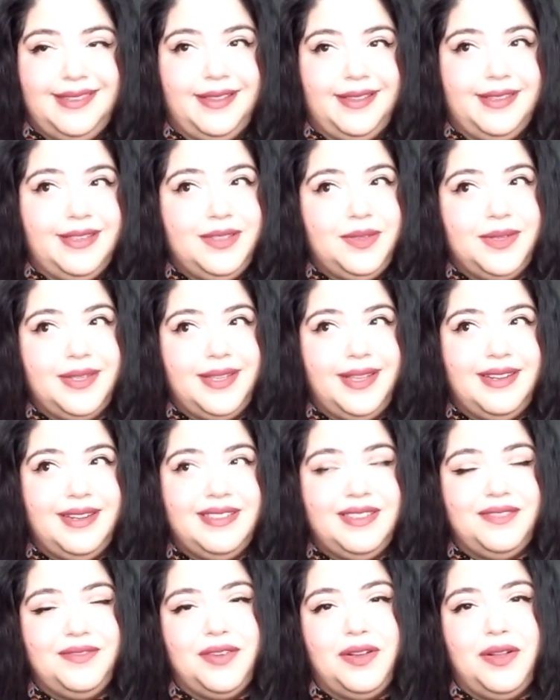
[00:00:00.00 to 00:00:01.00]
Now this was kind
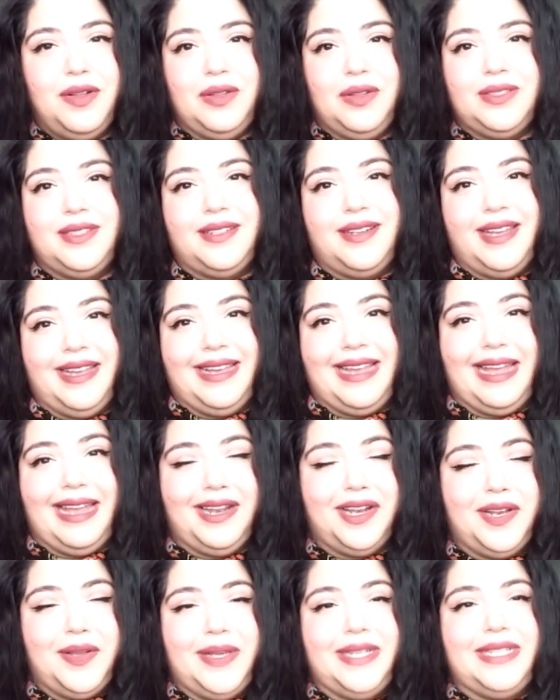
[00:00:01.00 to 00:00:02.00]
of difficult, and I
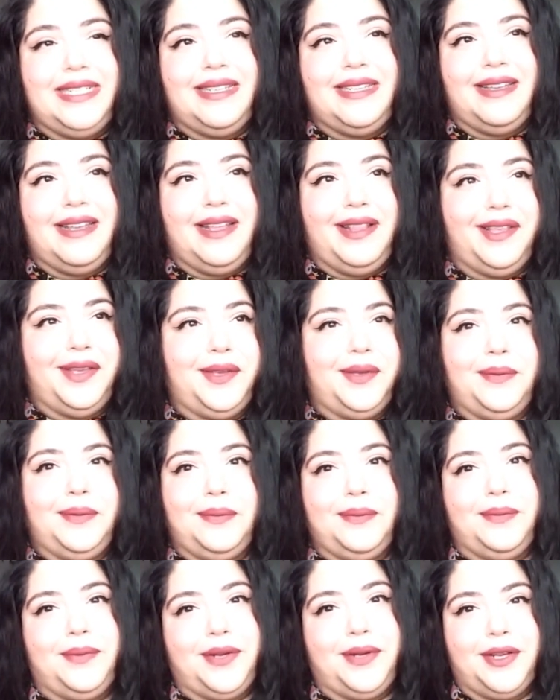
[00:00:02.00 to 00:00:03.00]
had no idea like
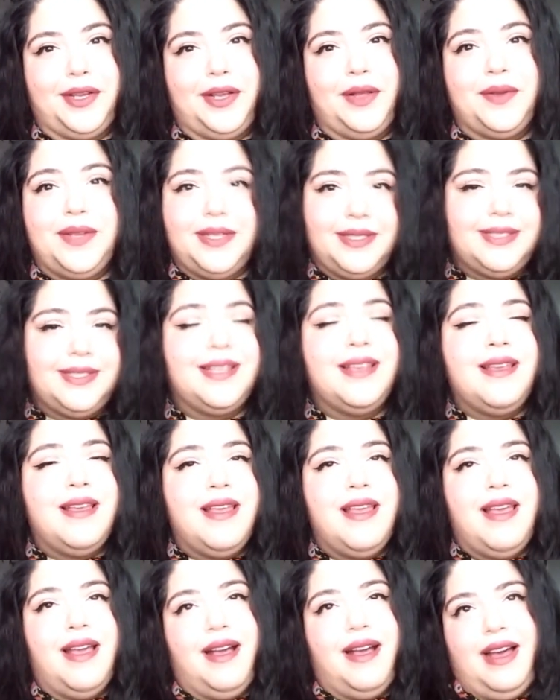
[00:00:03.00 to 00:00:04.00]
where to go because
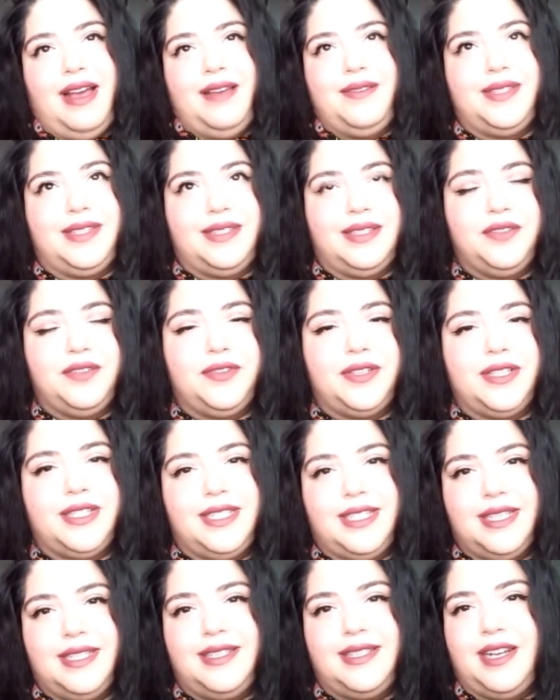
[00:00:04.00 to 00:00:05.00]
obviously for the
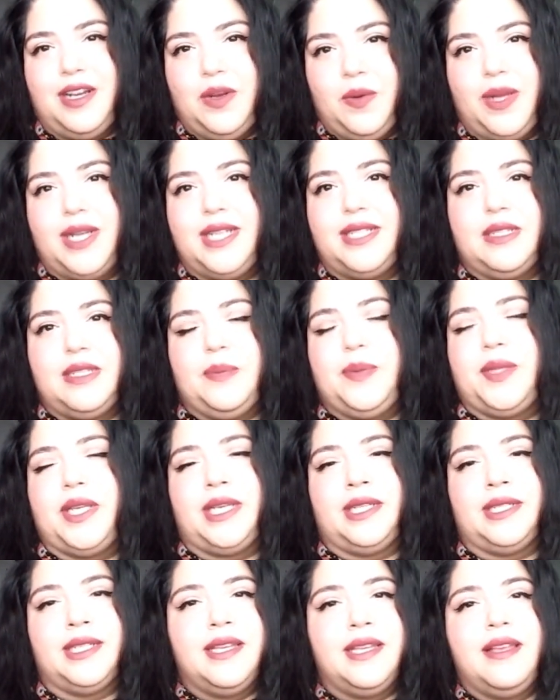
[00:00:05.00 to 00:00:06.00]
season I wanted
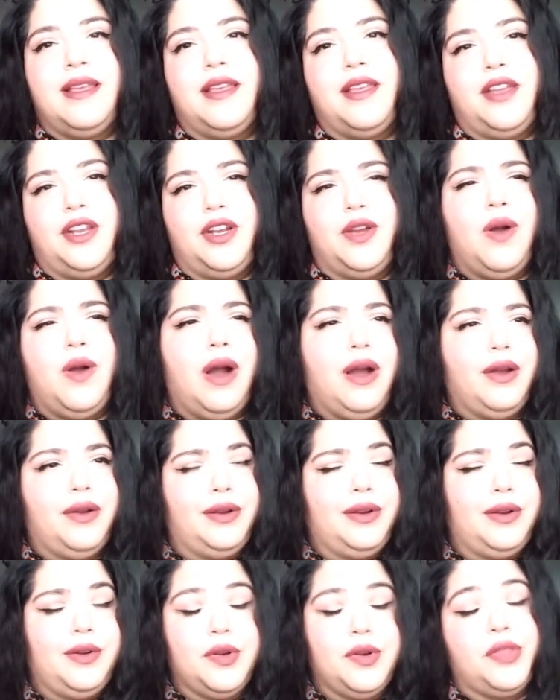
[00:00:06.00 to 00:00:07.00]
something,
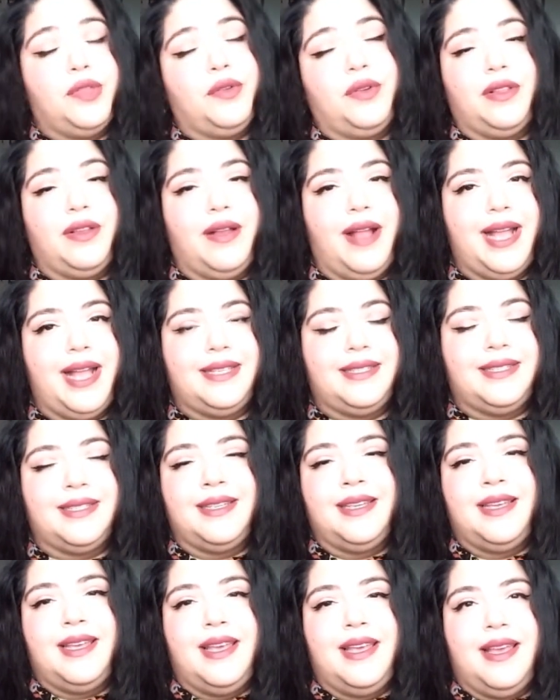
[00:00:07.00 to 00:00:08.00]
horror or thriller-esque.